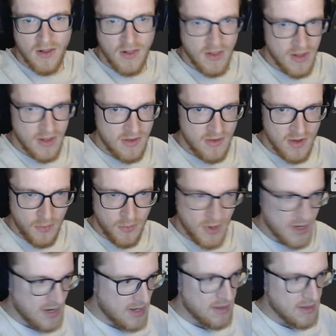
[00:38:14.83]
Let's see if we
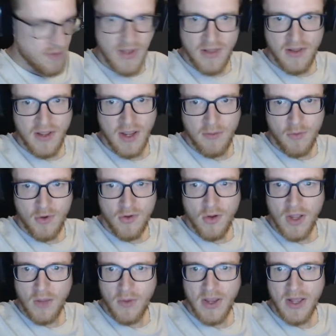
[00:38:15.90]
can activate the camera.
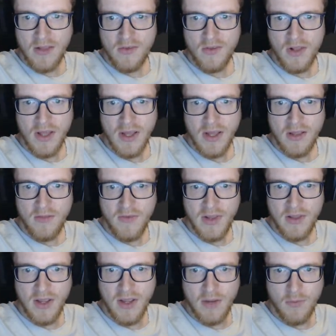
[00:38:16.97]
Okay, we can still activate the
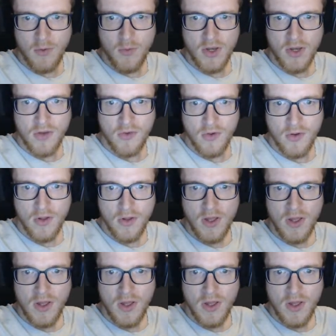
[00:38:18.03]
camera, which is good.